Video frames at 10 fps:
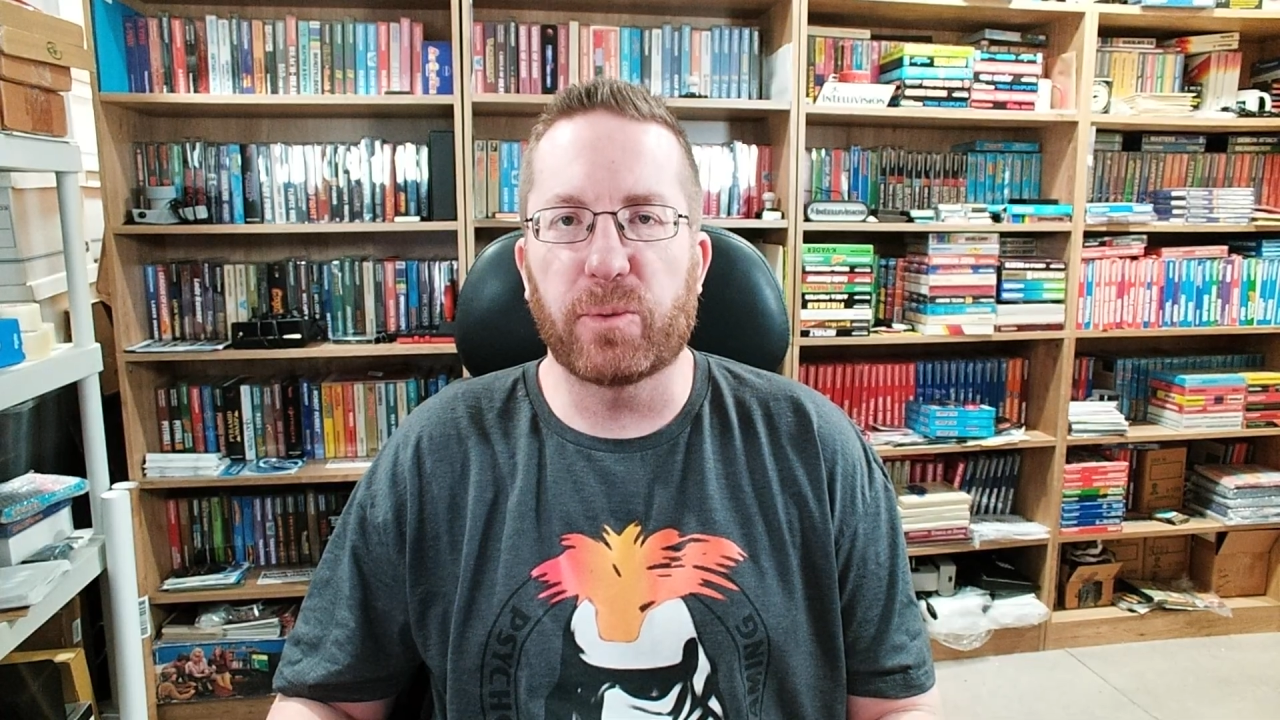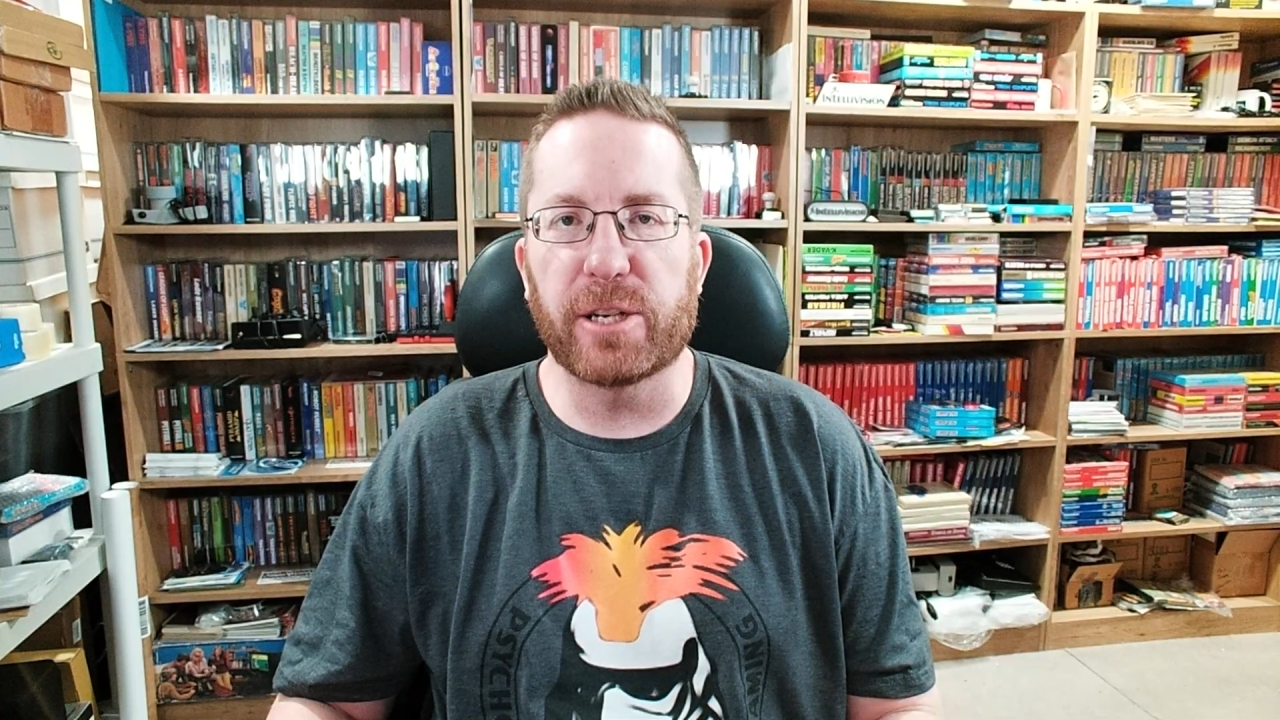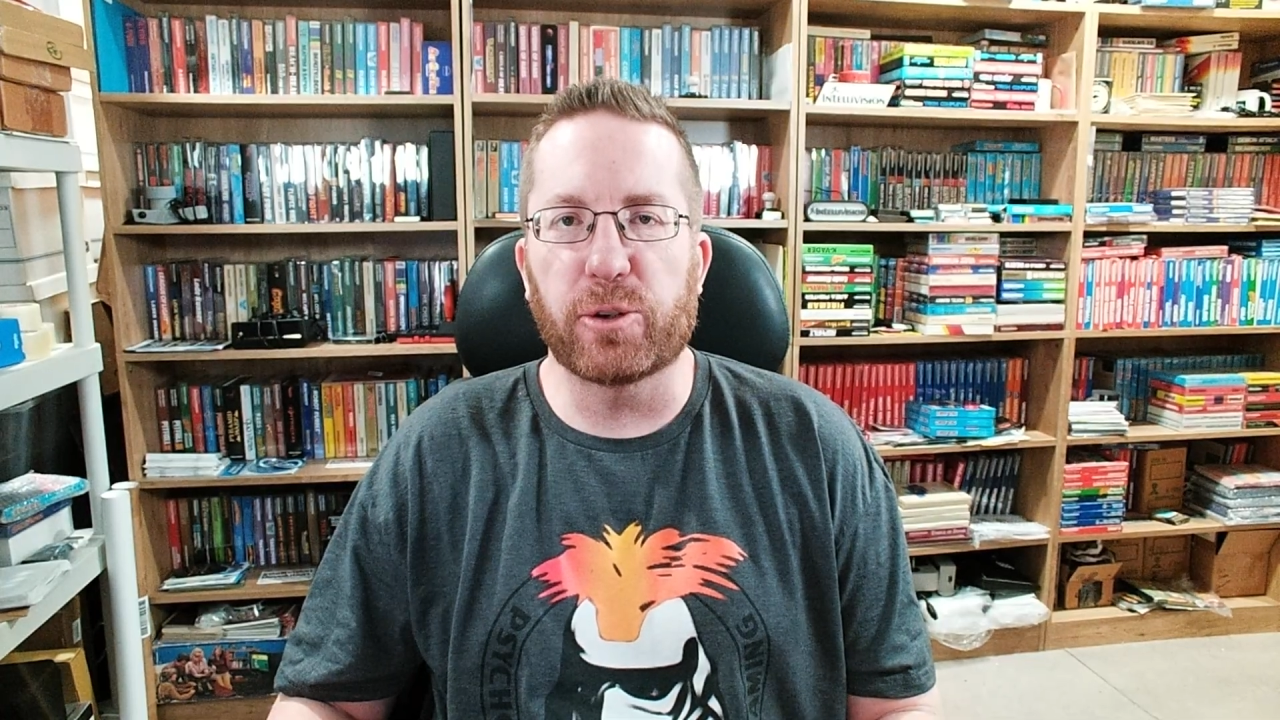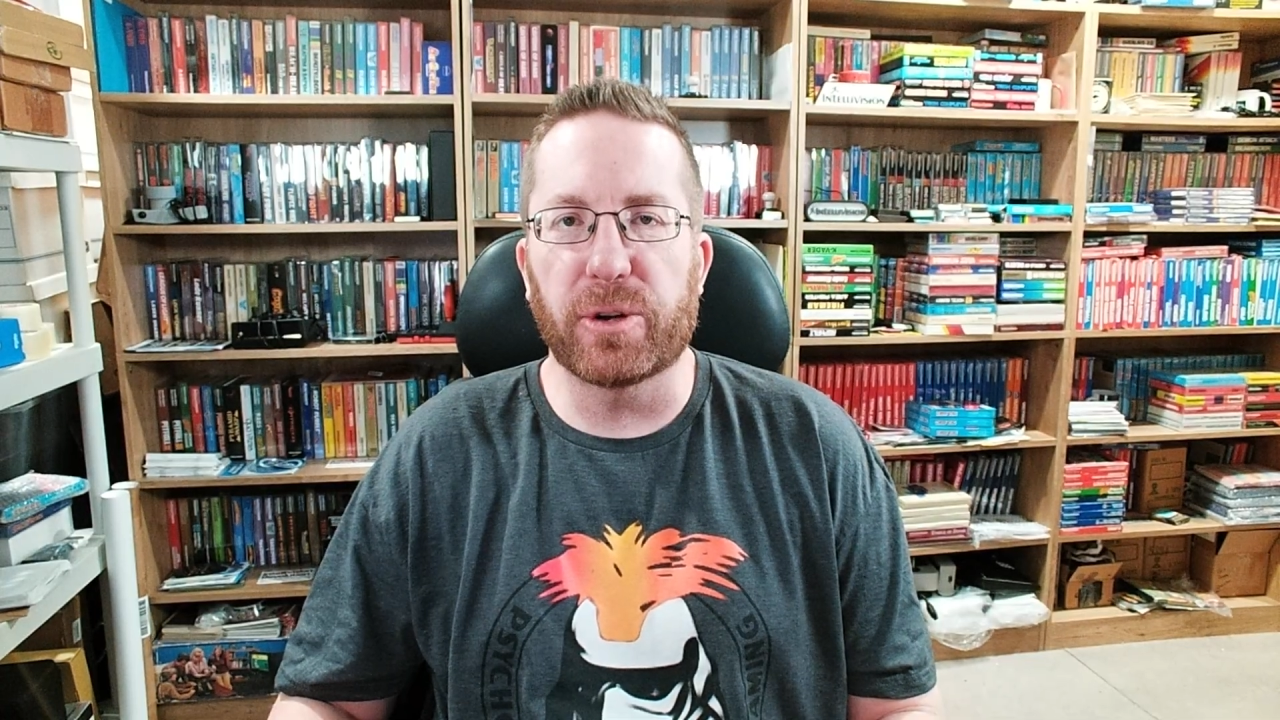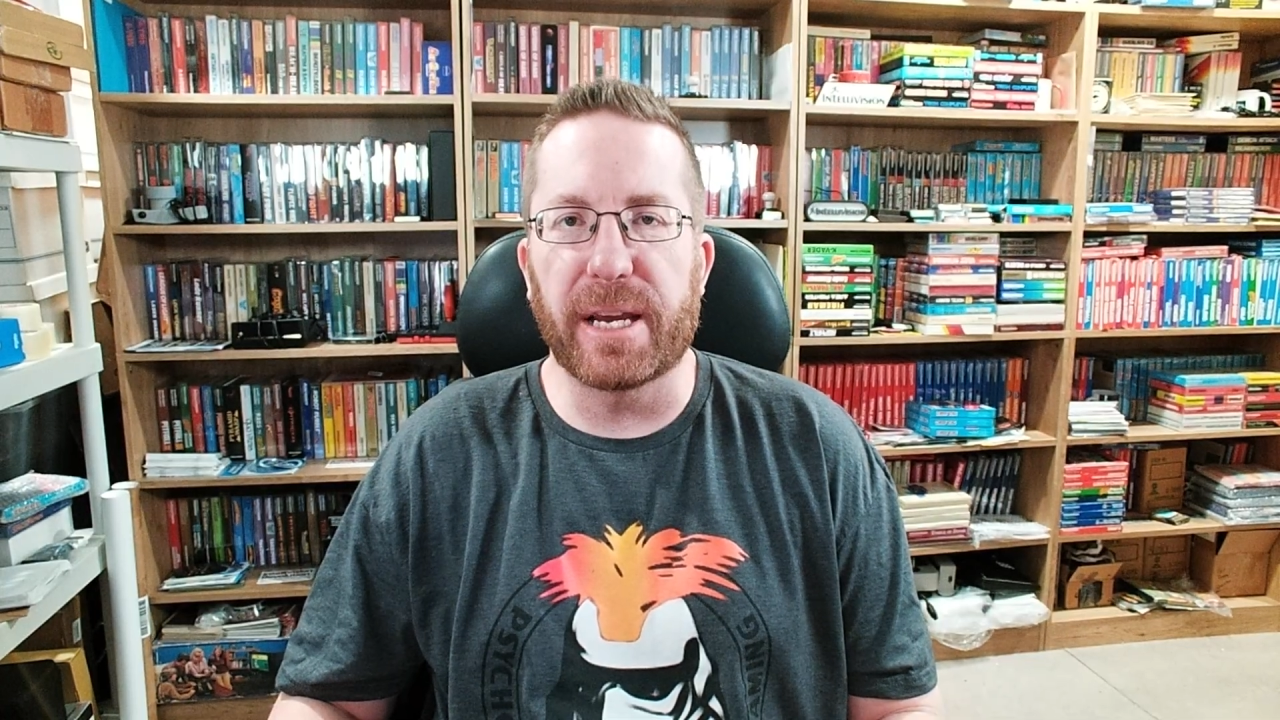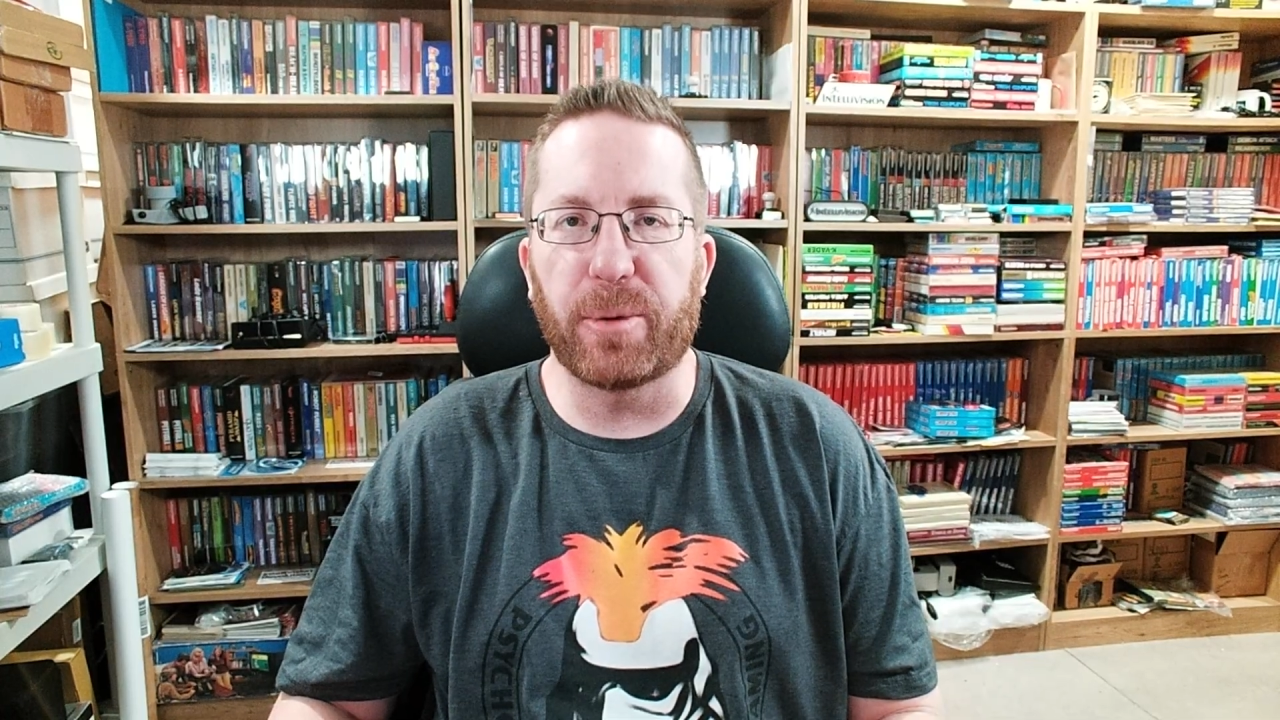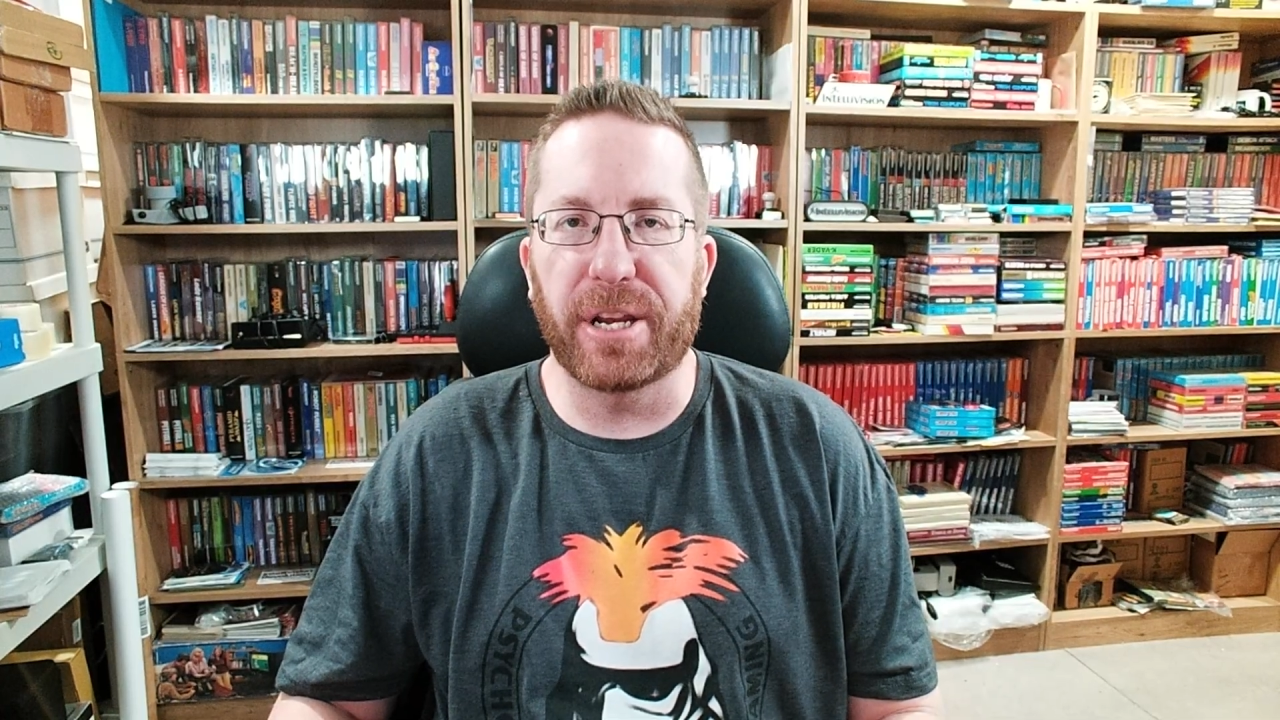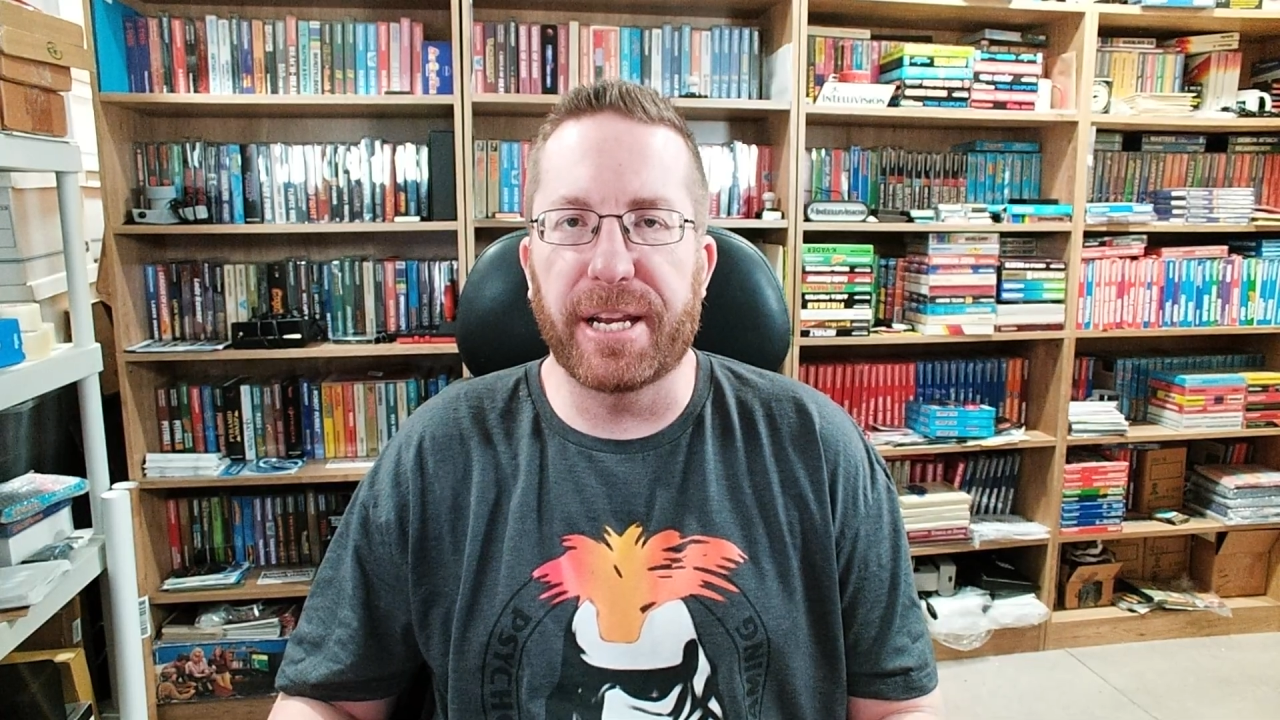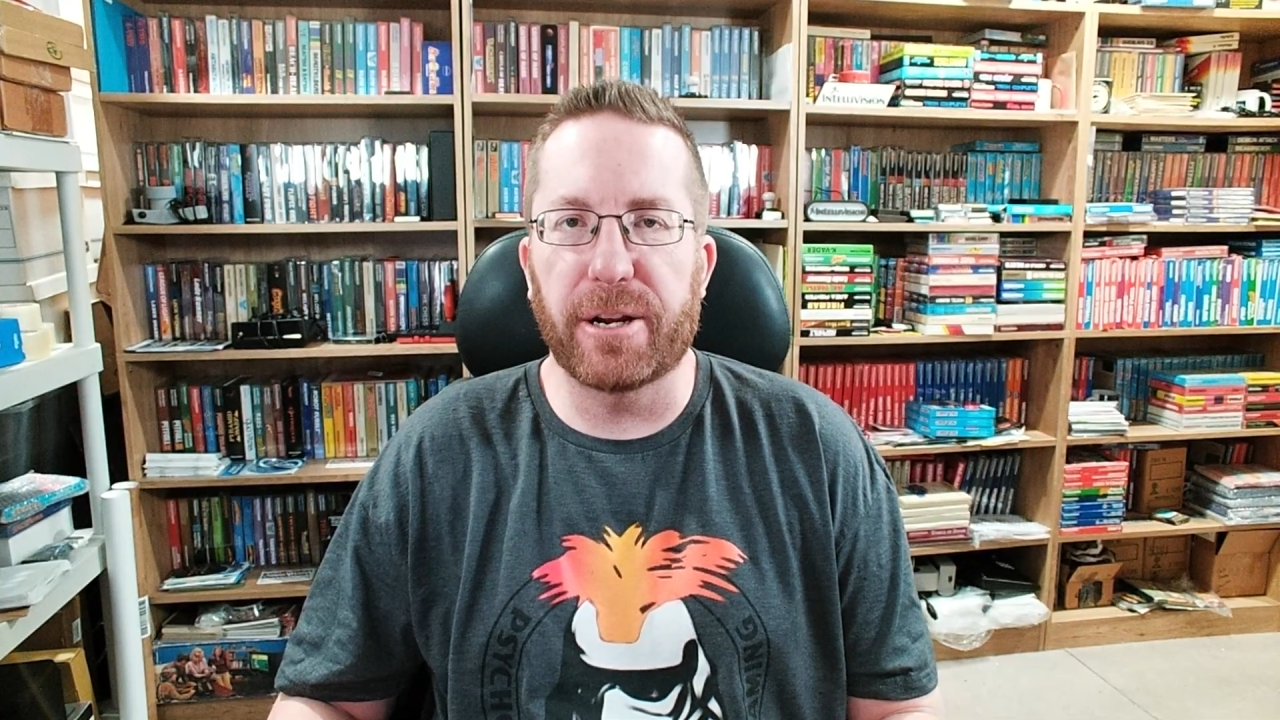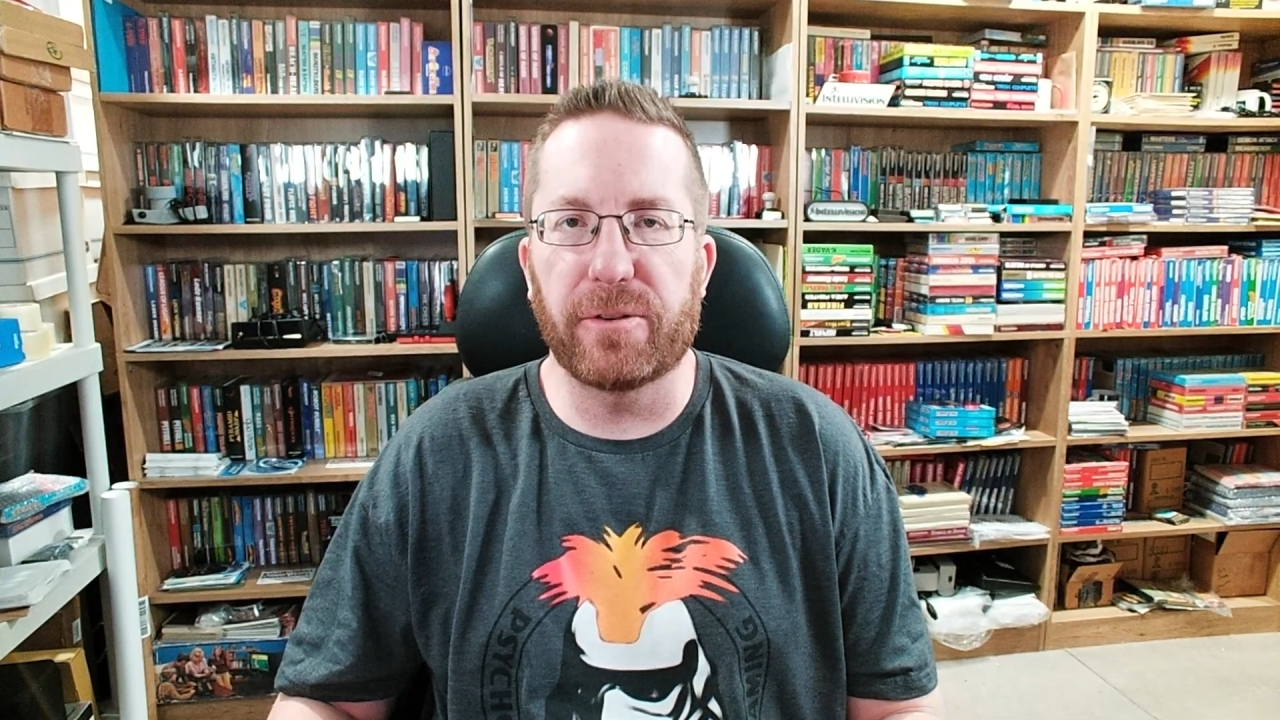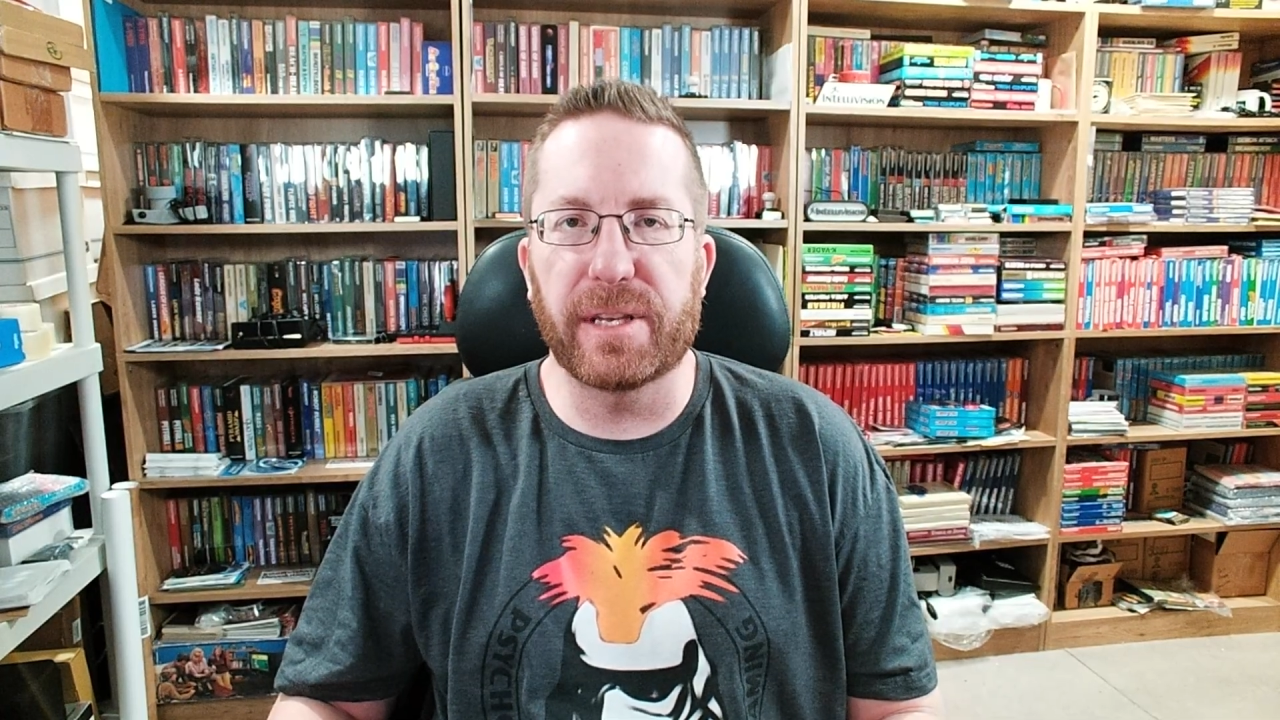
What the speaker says: Retro Gamer here.